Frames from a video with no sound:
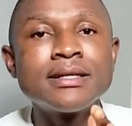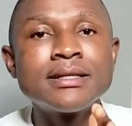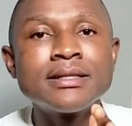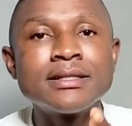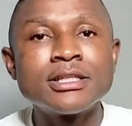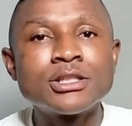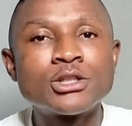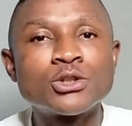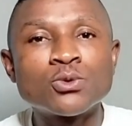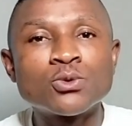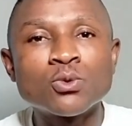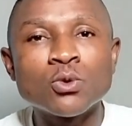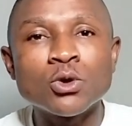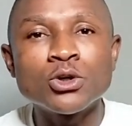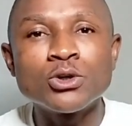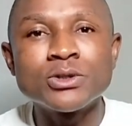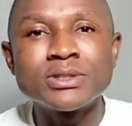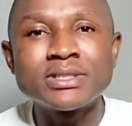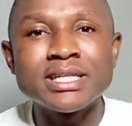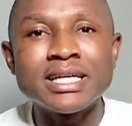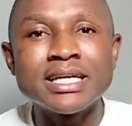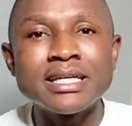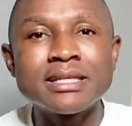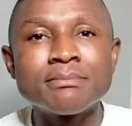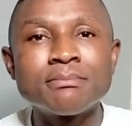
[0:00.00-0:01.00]
This is what you
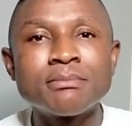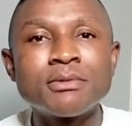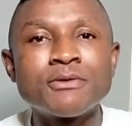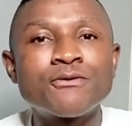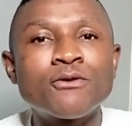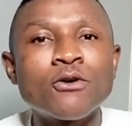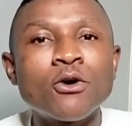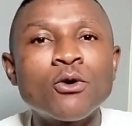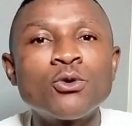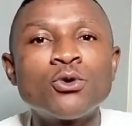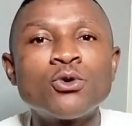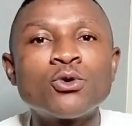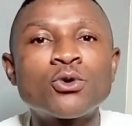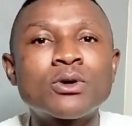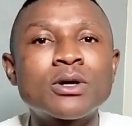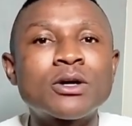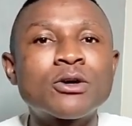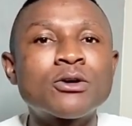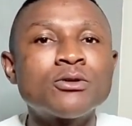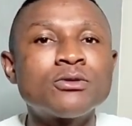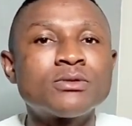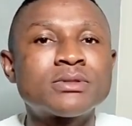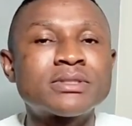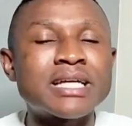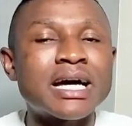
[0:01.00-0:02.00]
said. Before you
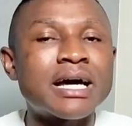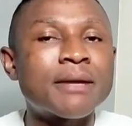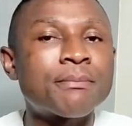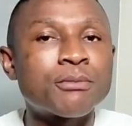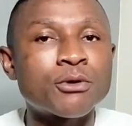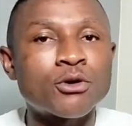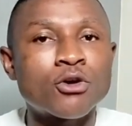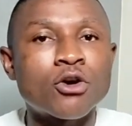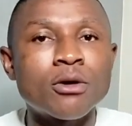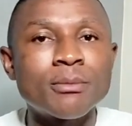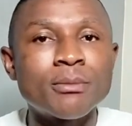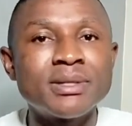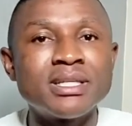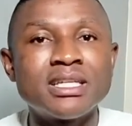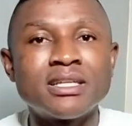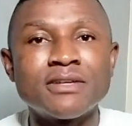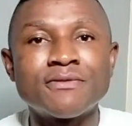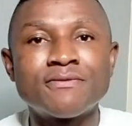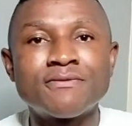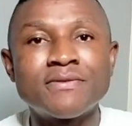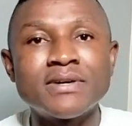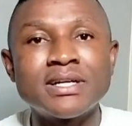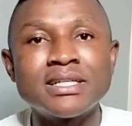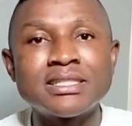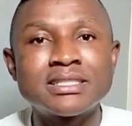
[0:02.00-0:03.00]
start becoming
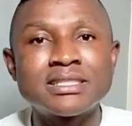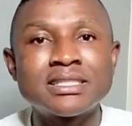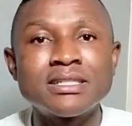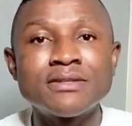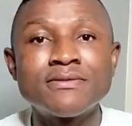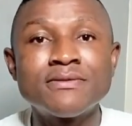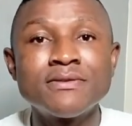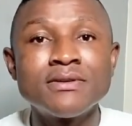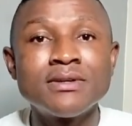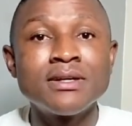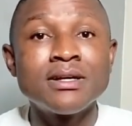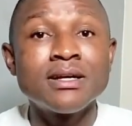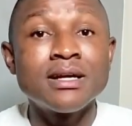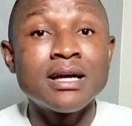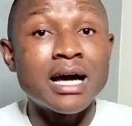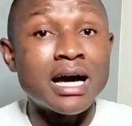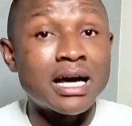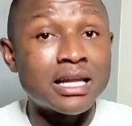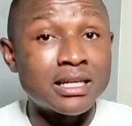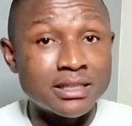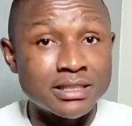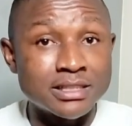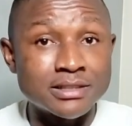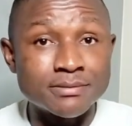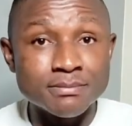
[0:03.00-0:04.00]
defensive
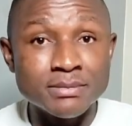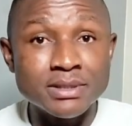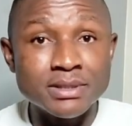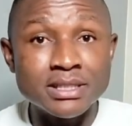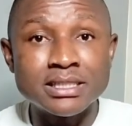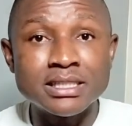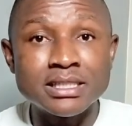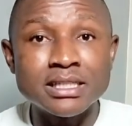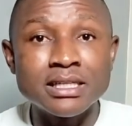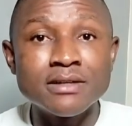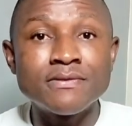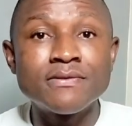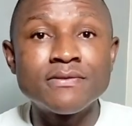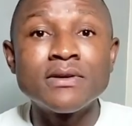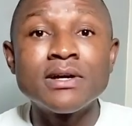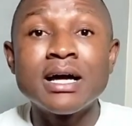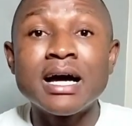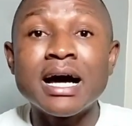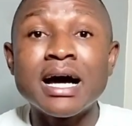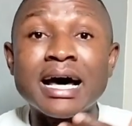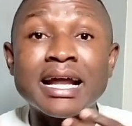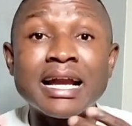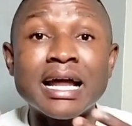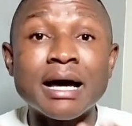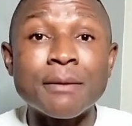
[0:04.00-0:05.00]
and dismissive
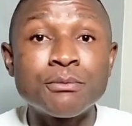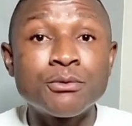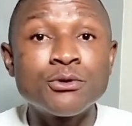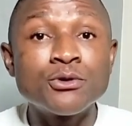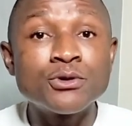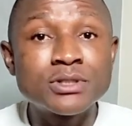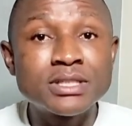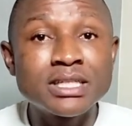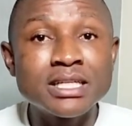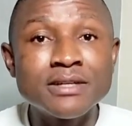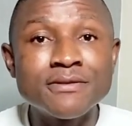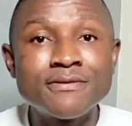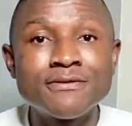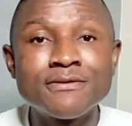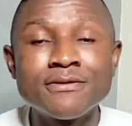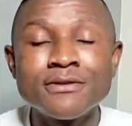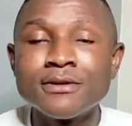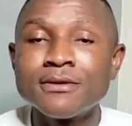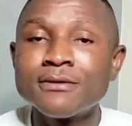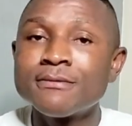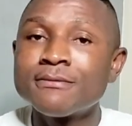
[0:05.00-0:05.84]
and abusive,